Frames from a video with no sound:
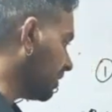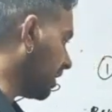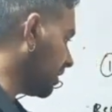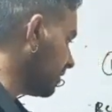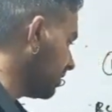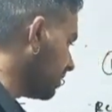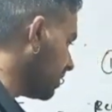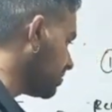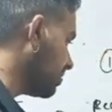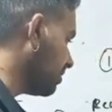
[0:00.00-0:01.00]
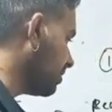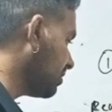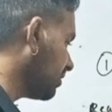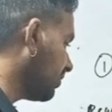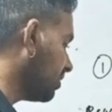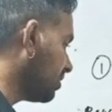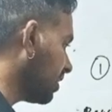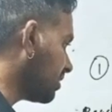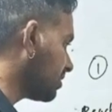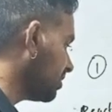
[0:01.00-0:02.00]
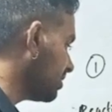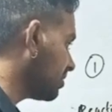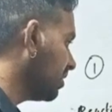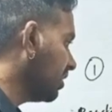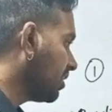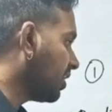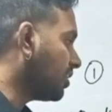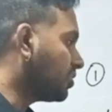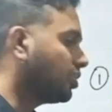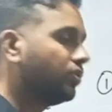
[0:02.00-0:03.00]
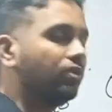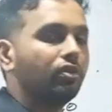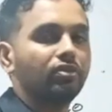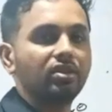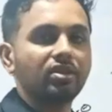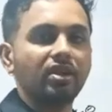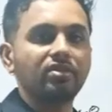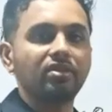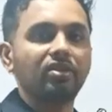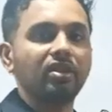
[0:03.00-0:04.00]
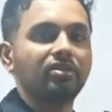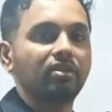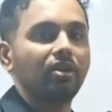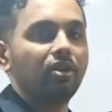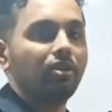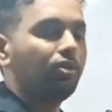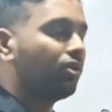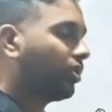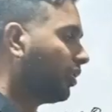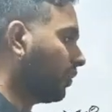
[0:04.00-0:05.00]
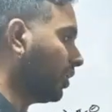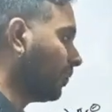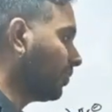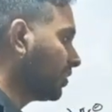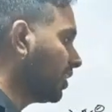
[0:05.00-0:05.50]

The another reagent in given reaction is H2O, which is considered as nucleophile.